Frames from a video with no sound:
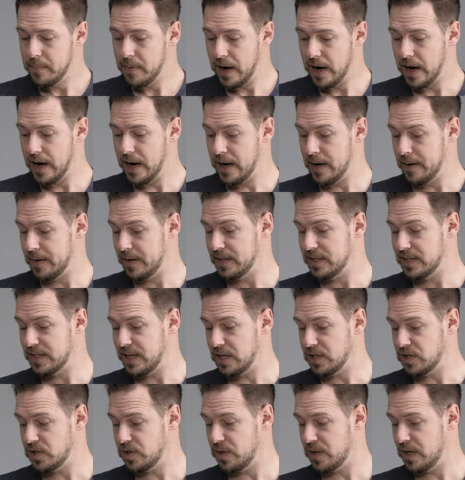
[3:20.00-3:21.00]

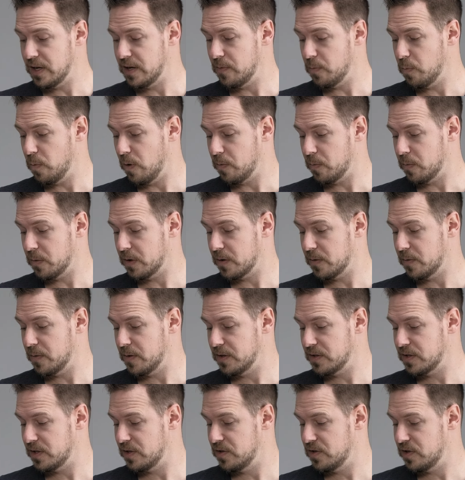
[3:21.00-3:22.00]
Essentially, what we're
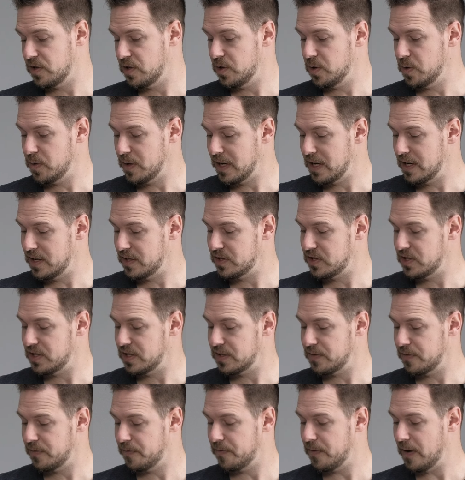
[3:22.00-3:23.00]
going to do is
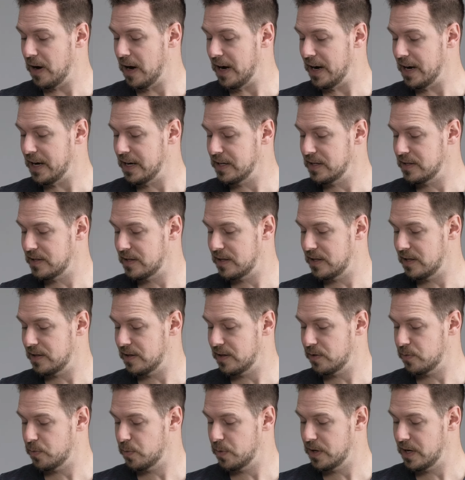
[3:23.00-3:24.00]
just find the
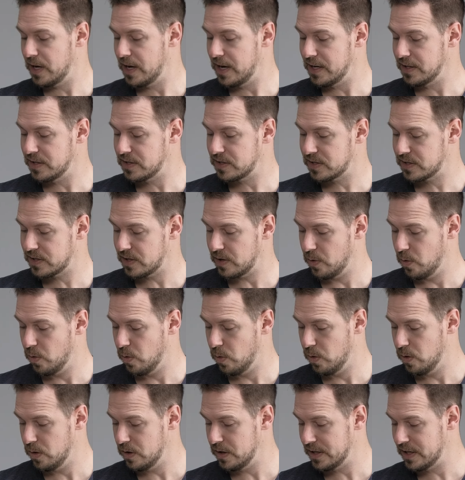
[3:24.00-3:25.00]
3/8
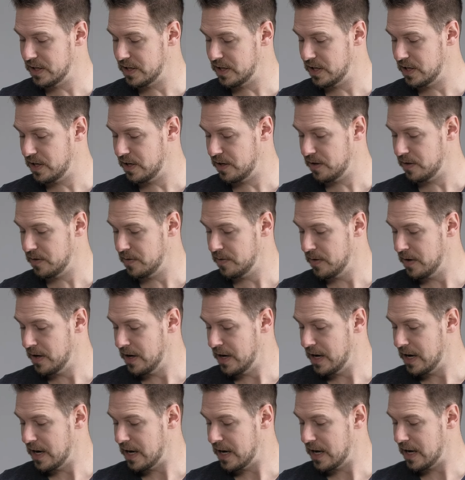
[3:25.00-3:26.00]
hole in here,
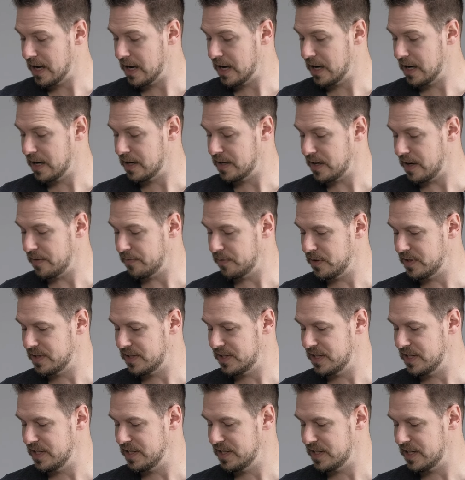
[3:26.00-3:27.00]
and every
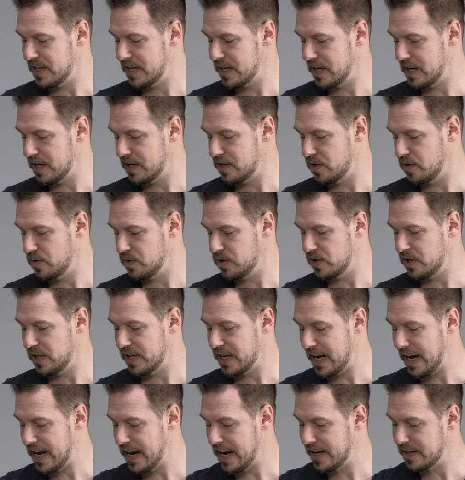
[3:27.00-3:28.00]
C stand
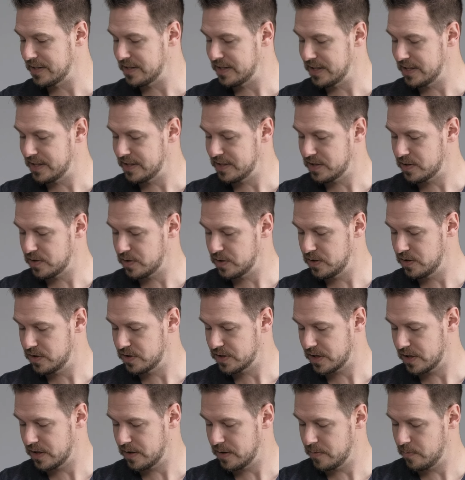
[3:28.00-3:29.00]
usually has this, so you're
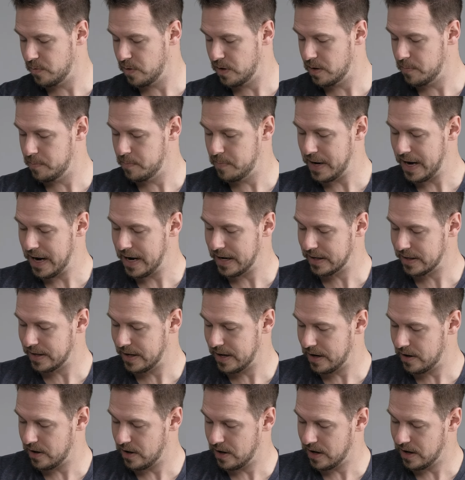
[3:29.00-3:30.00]
just going to want to back
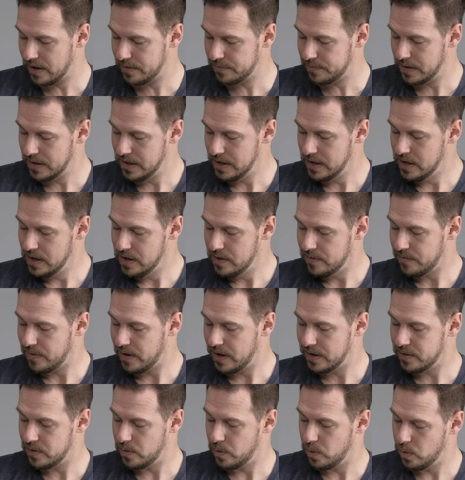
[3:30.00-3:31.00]
that off,
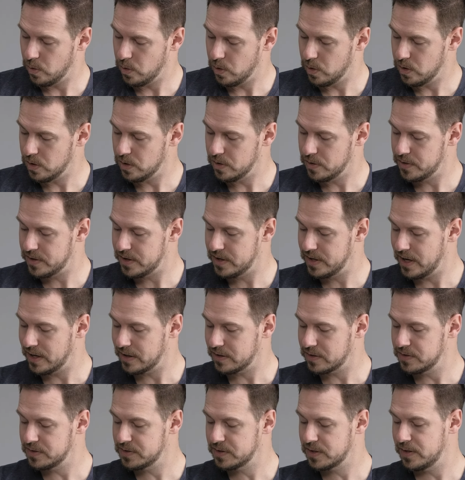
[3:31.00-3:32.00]
find the hole, the
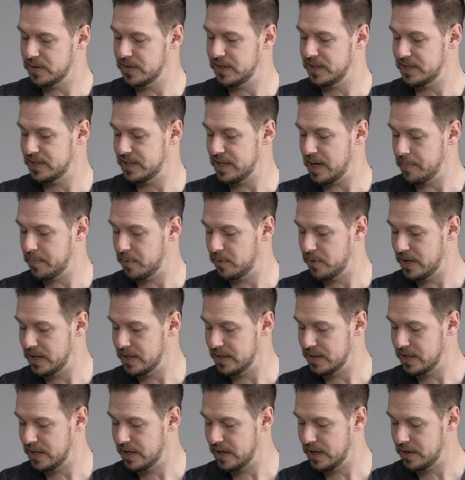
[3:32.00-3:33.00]
knuckle's going to
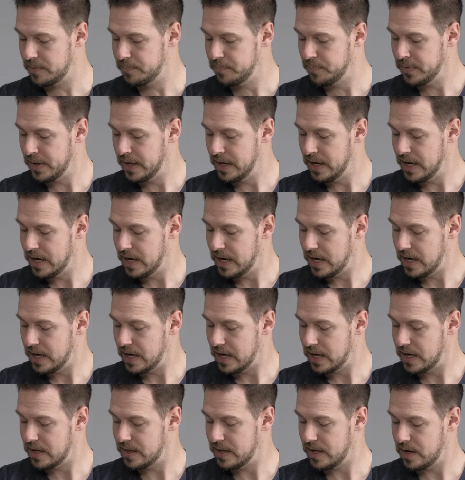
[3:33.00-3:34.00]
separate there,
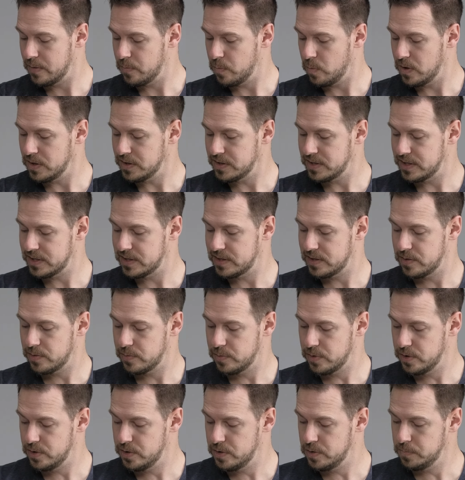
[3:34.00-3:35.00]
and then once it's
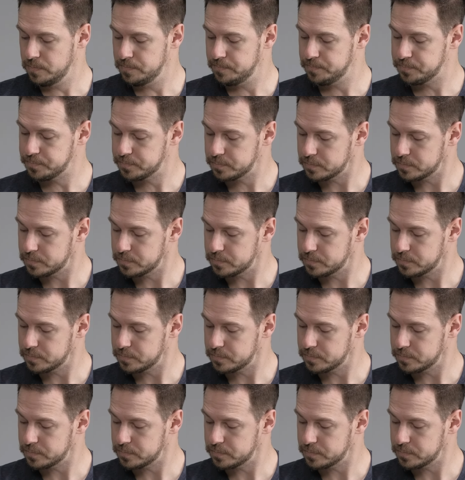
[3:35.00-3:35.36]
through,